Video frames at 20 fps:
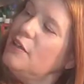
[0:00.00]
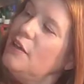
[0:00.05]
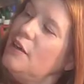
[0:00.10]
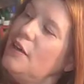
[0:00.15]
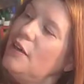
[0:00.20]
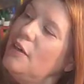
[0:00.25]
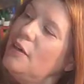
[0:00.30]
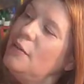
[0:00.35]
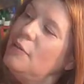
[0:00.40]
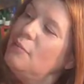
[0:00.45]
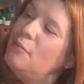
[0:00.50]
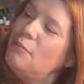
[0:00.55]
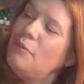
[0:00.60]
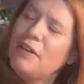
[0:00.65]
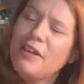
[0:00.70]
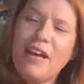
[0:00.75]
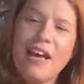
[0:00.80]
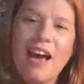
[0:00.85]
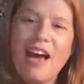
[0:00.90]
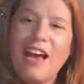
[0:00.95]

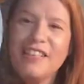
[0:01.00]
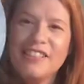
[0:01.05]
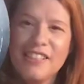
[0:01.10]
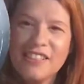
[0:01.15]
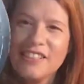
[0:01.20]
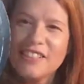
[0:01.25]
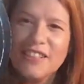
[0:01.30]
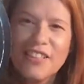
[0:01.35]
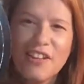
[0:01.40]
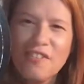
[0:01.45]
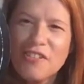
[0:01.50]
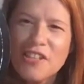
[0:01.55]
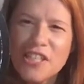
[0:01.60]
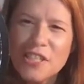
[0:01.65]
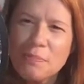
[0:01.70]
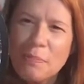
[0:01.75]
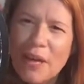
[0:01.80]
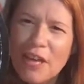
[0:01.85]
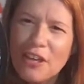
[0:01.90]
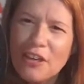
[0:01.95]
But I just love
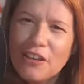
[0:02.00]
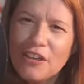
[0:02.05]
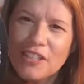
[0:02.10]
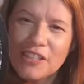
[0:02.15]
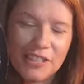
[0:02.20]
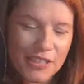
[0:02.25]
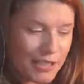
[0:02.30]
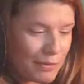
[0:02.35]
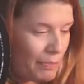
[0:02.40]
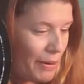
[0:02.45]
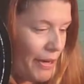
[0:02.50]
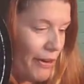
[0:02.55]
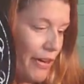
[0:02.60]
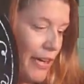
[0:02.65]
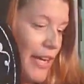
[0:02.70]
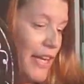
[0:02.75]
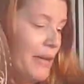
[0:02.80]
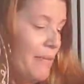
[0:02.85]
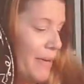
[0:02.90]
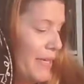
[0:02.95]
this better. It's just better.
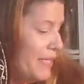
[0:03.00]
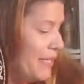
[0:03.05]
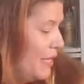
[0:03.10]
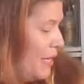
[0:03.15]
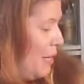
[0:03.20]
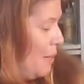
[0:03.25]
Anyways,